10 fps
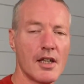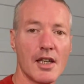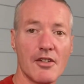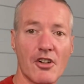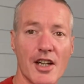
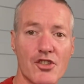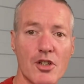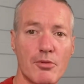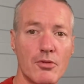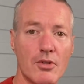If I
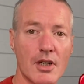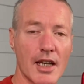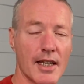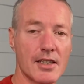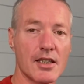triple
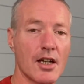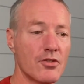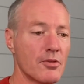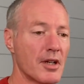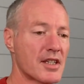click to go
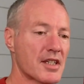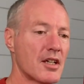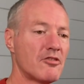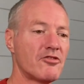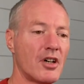to
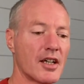myself, I